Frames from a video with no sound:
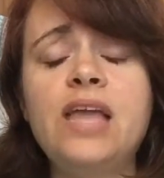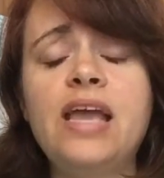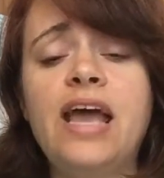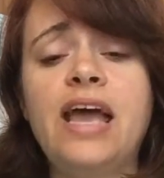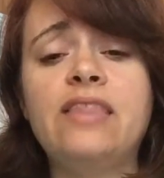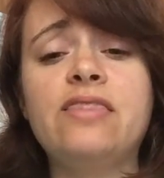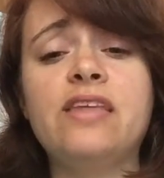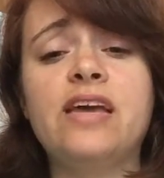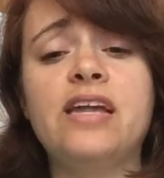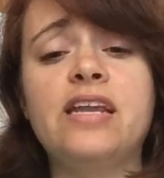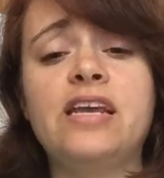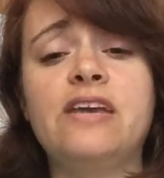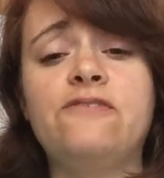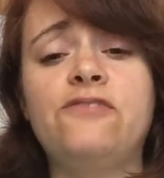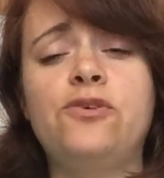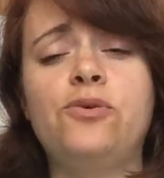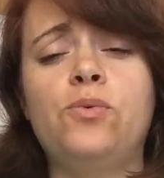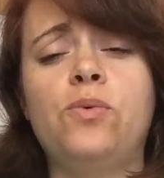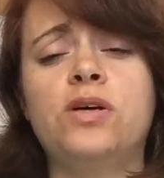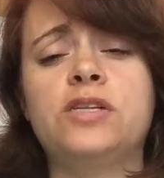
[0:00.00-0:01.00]
And then if
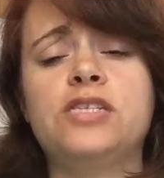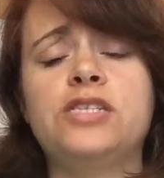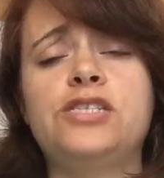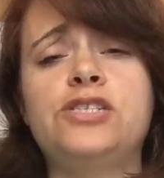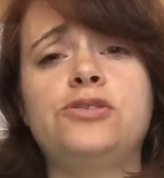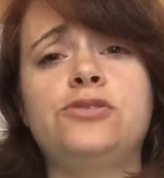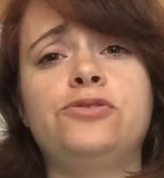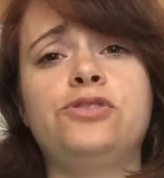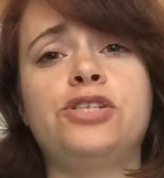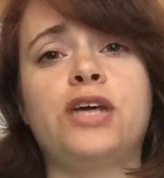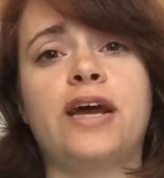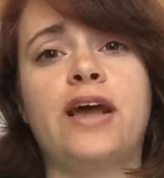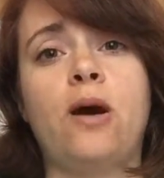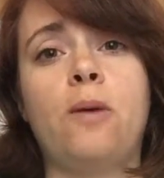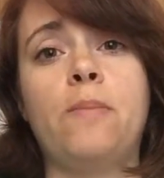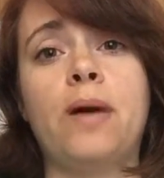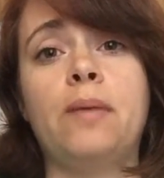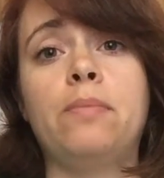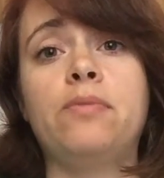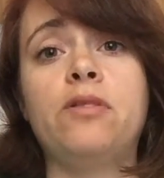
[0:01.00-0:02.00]
you want to check
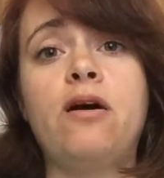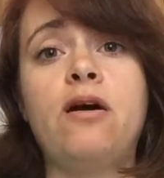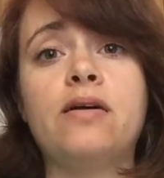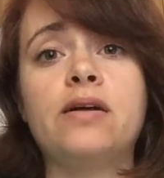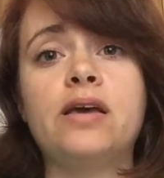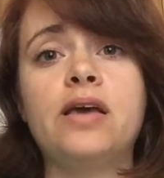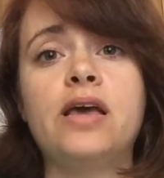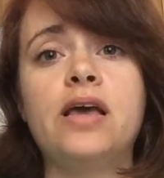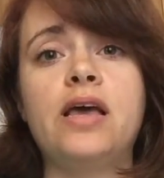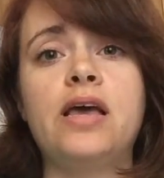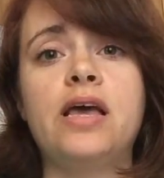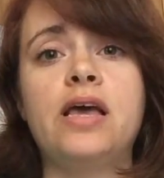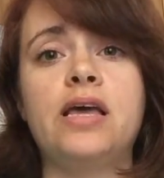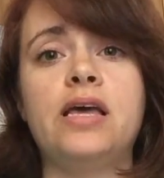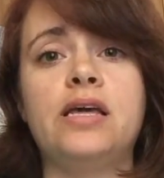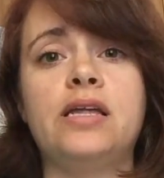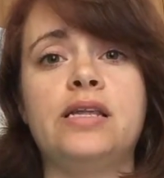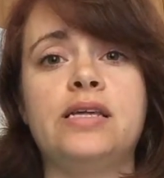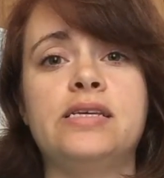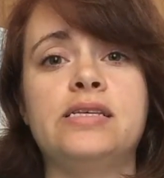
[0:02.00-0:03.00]
out my blog,
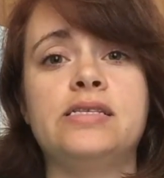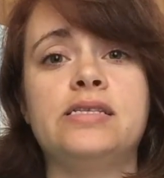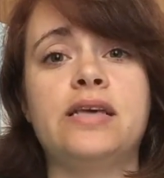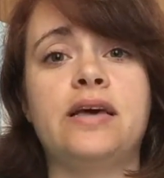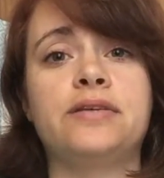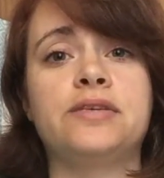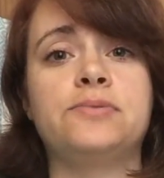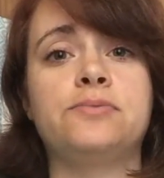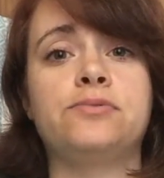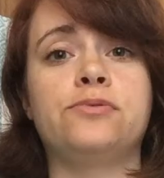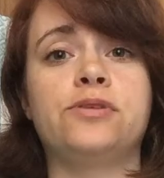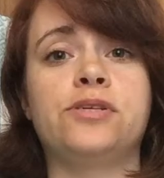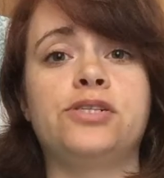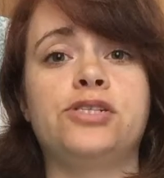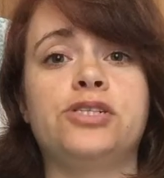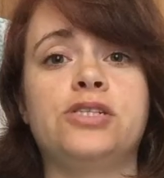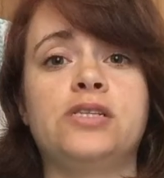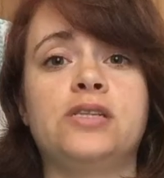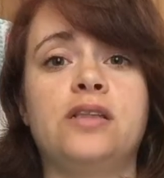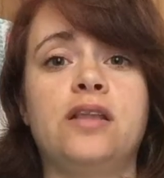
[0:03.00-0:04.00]
it is
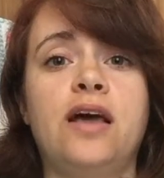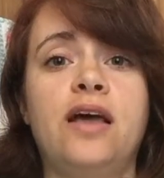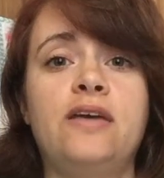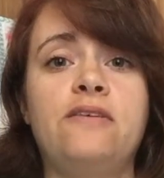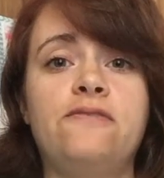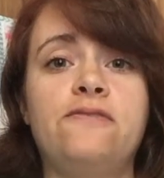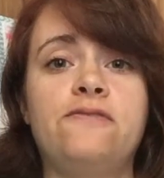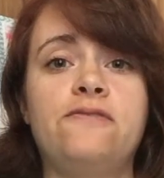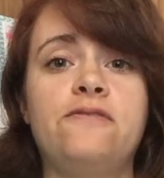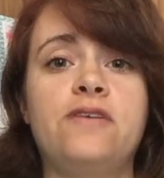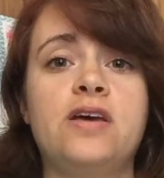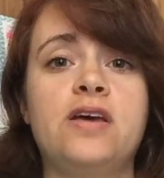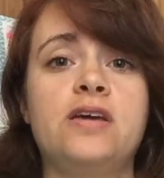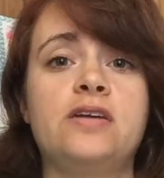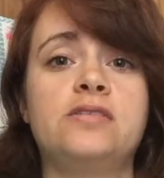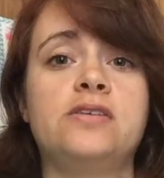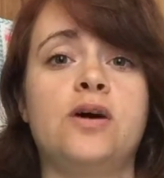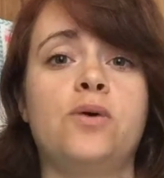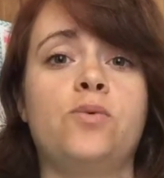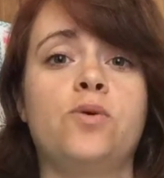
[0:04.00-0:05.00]

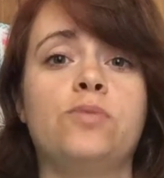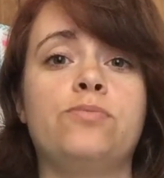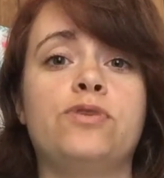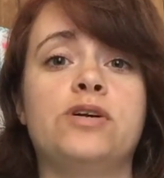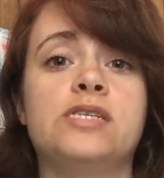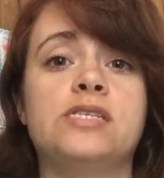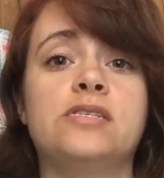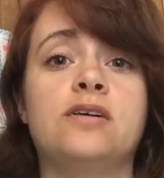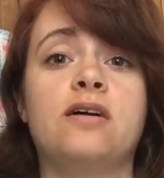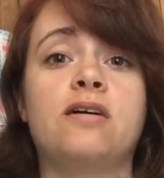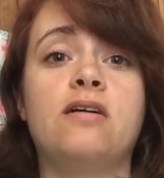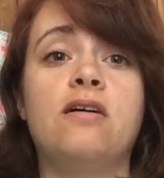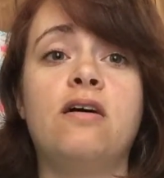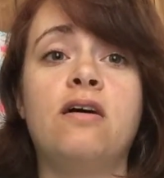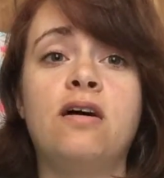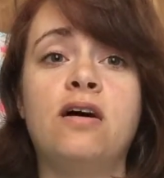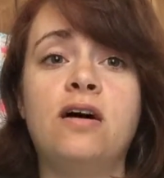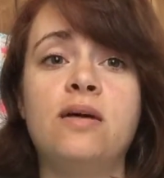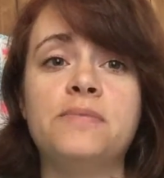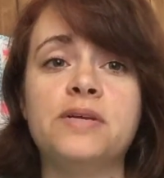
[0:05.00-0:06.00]

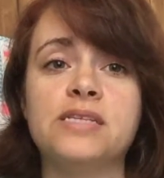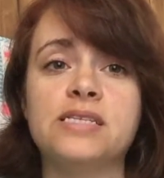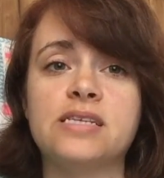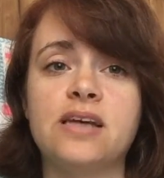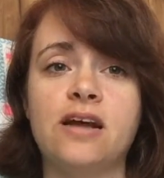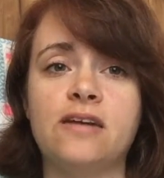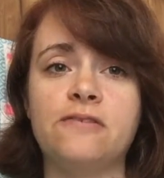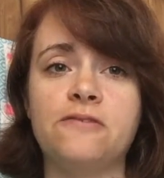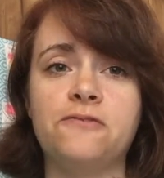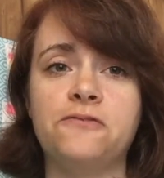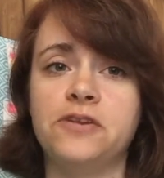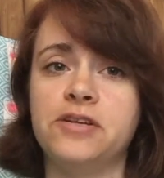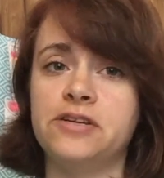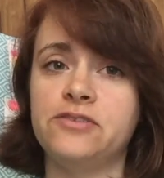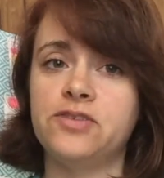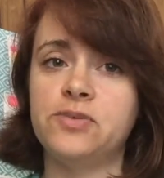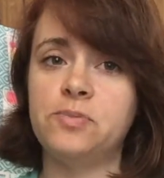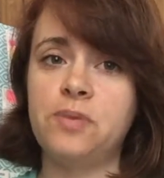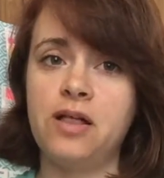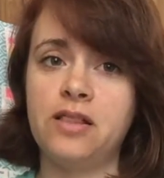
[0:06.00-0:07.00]
explorationlife.wordpress.com. It's kind of funny
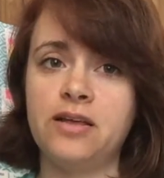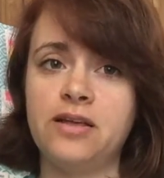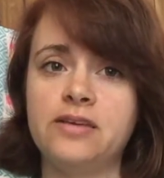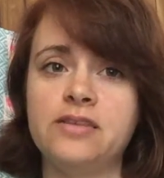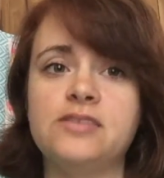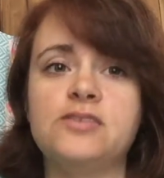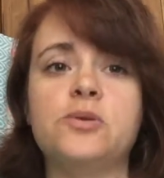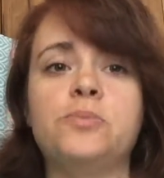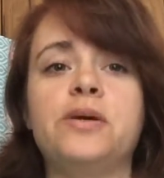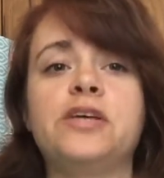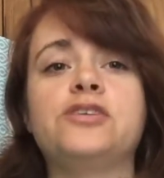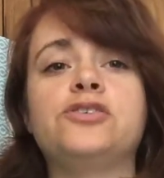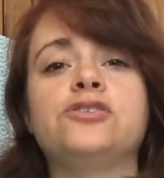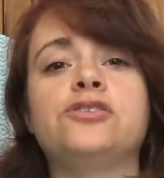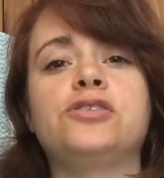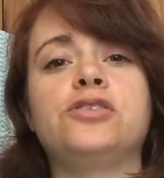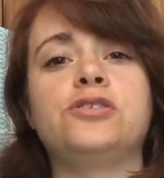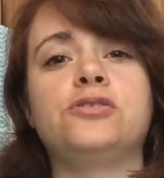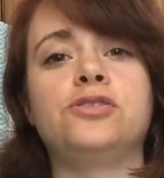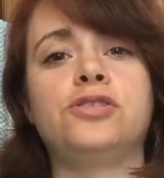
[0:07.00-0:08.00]
spelling, so make
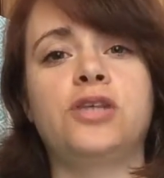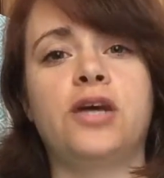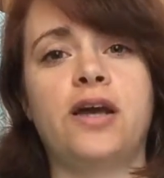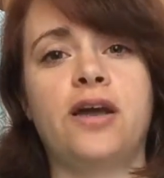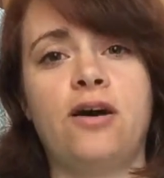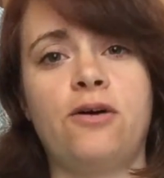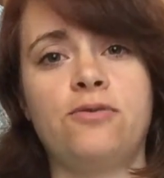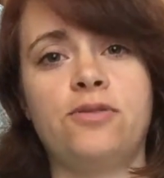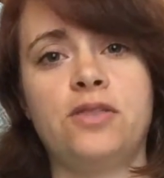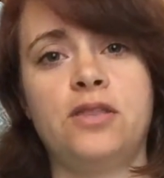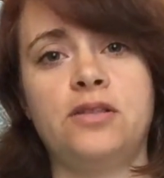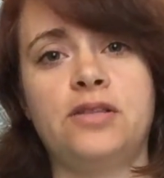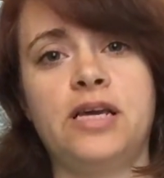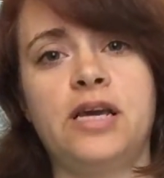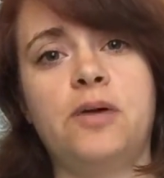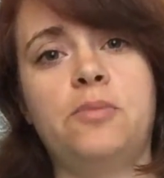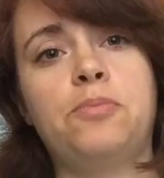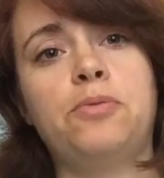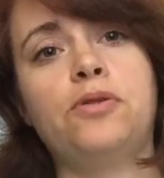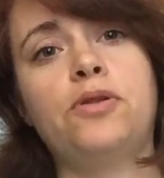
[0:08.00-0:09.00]
sure you check out the
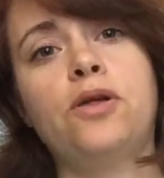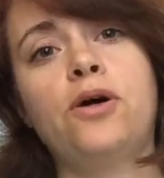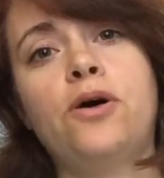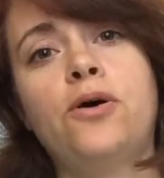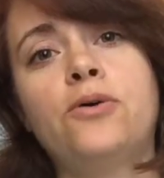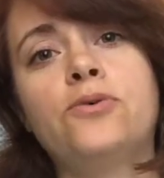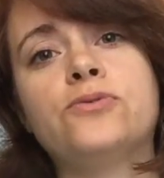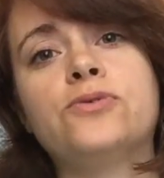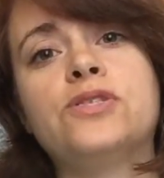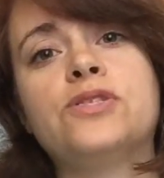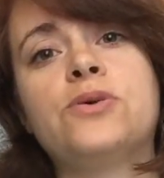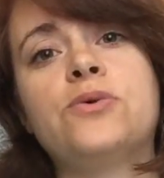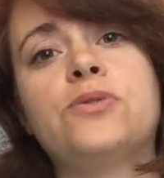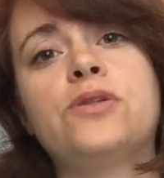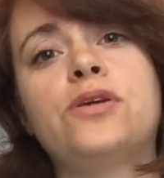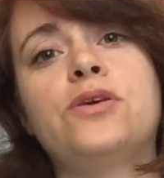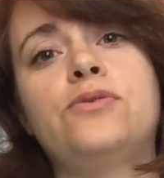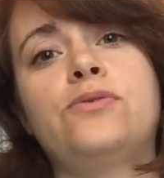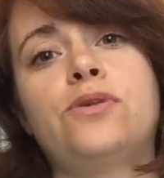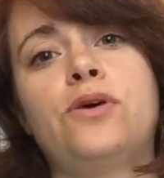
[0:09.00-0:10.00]
link below so
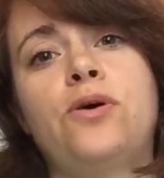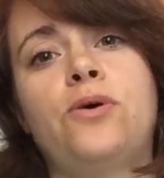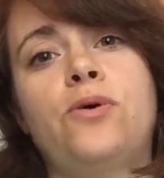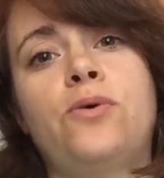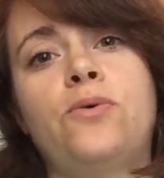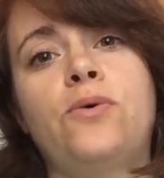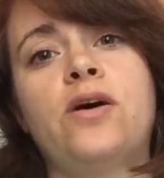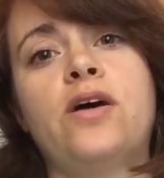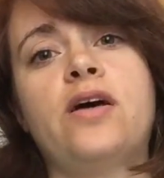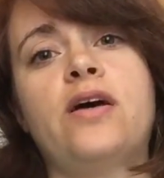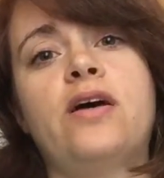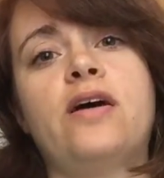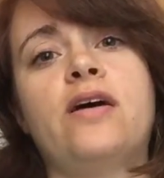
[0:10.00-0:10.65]
that you know